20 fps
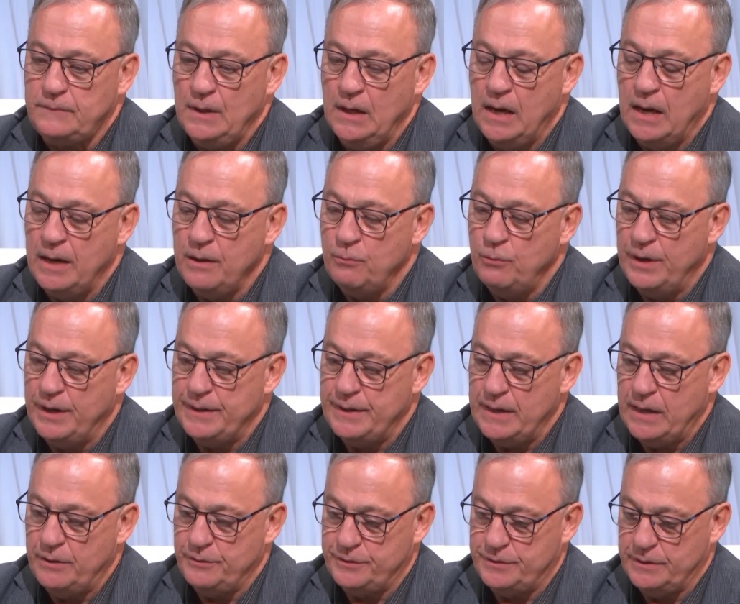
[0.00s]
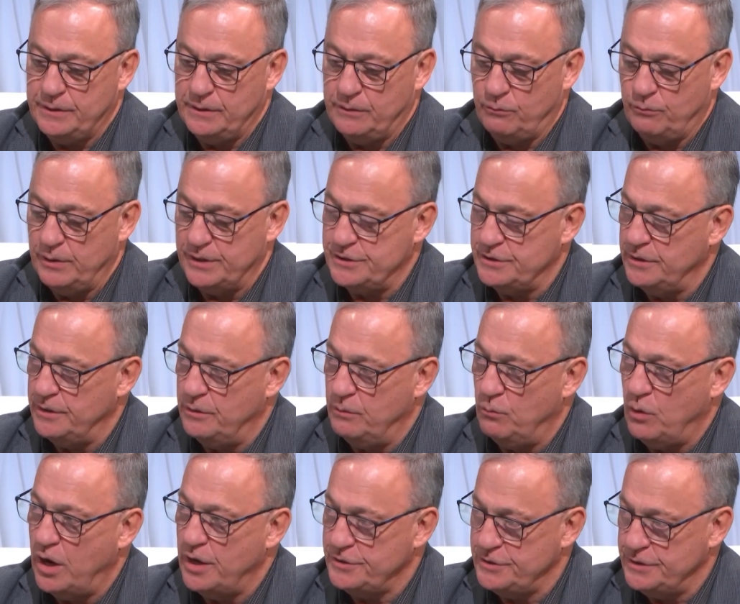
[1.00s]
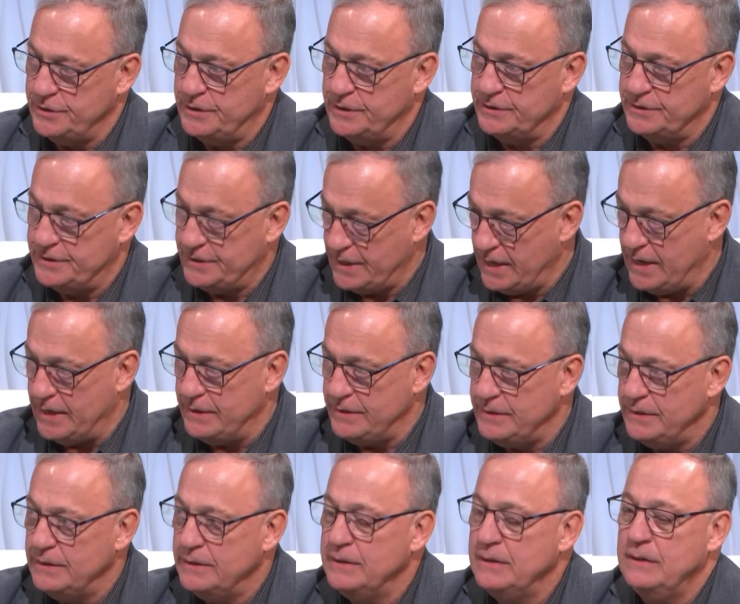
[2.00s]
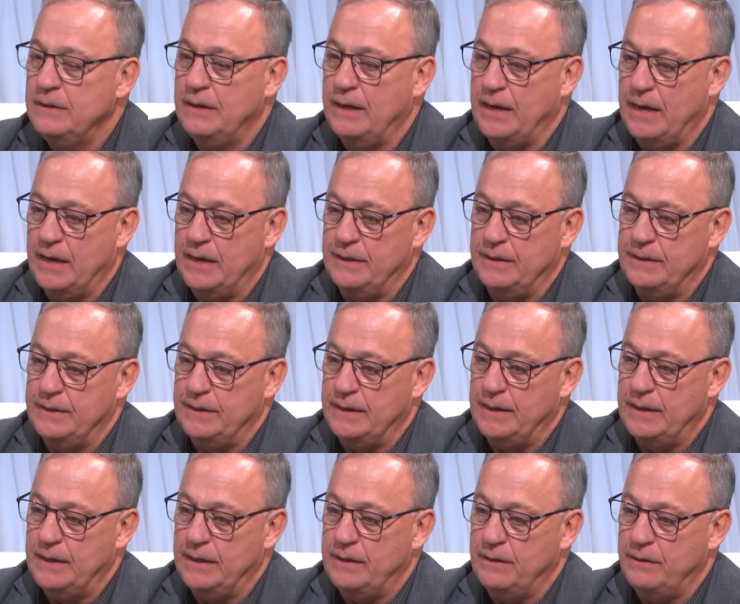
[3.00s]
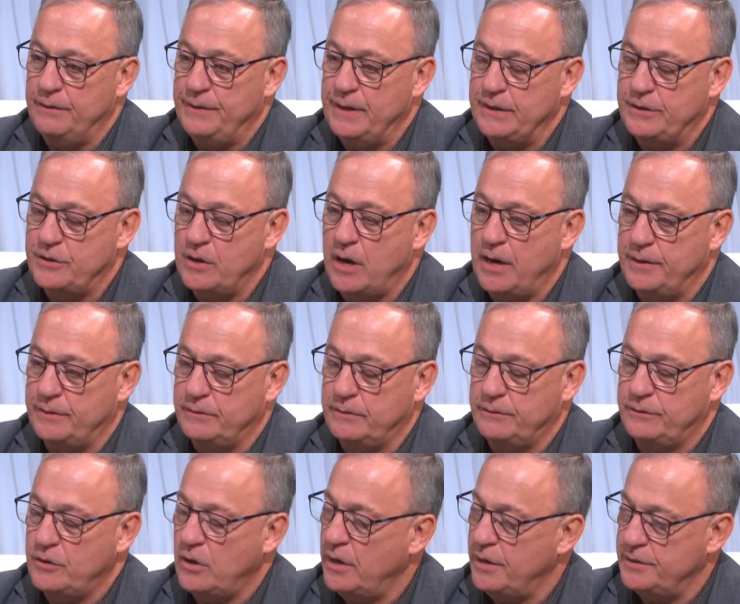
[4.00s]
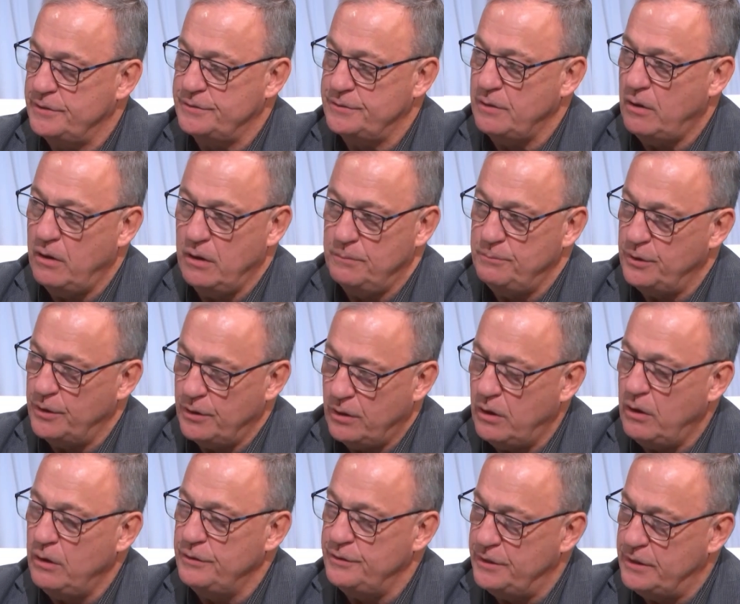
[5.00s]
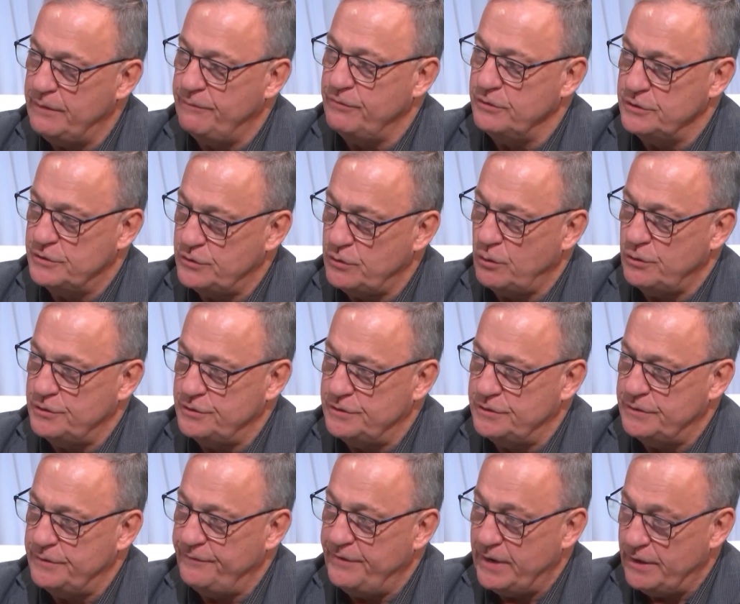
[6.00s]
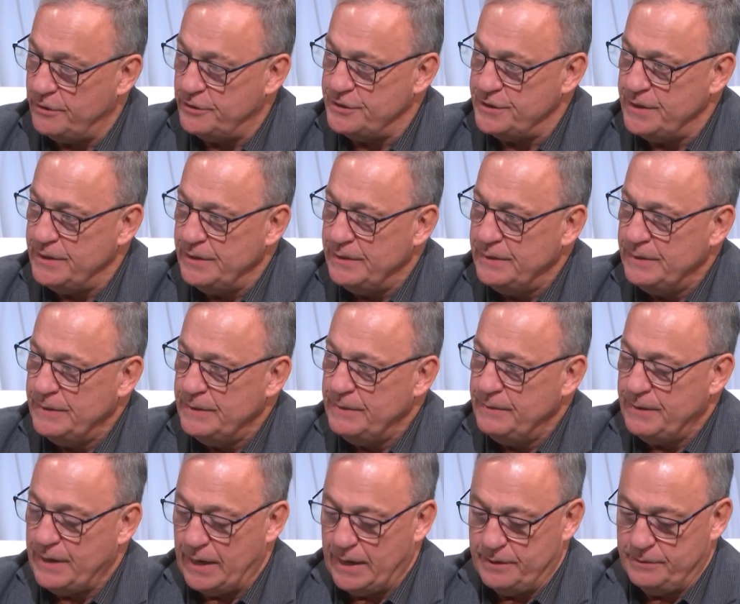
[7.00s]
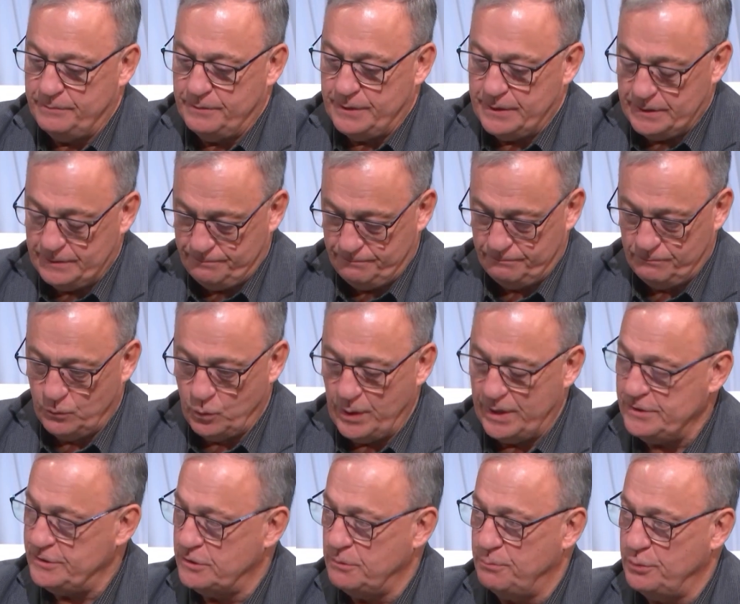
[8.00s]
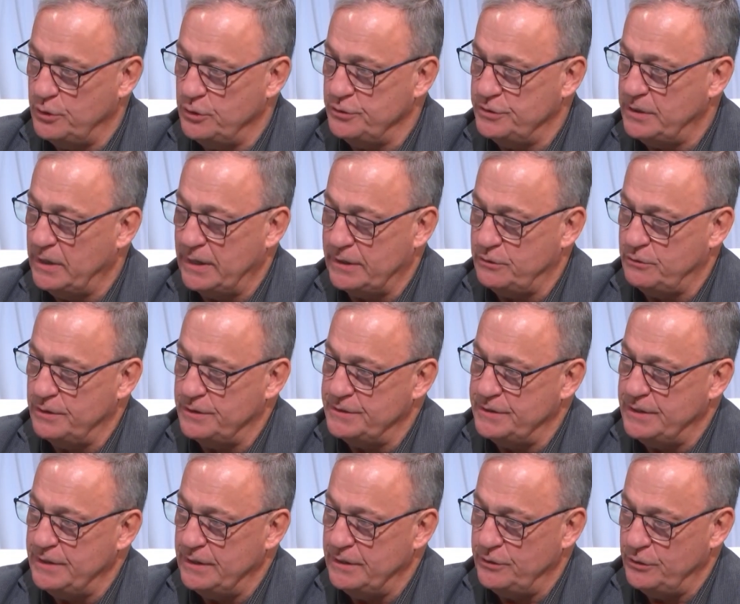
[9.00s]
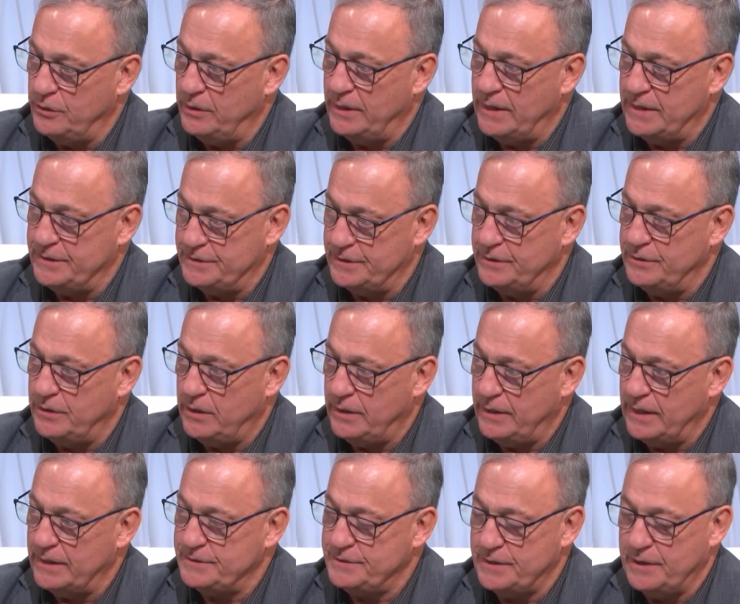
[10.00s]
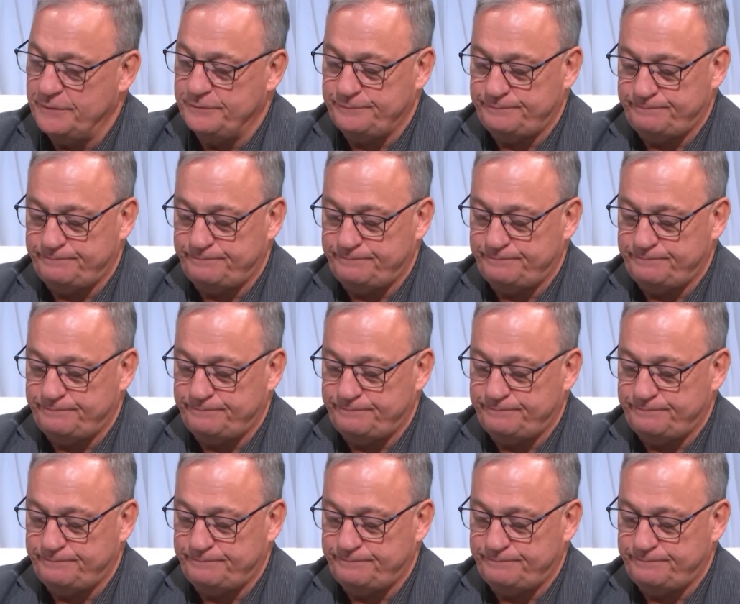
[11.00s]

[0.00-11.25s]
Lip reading: I went down to Richland, Washington State, and they taught us all about all the different sources of energy and ways to produce electricity and utilize it and all that stuff.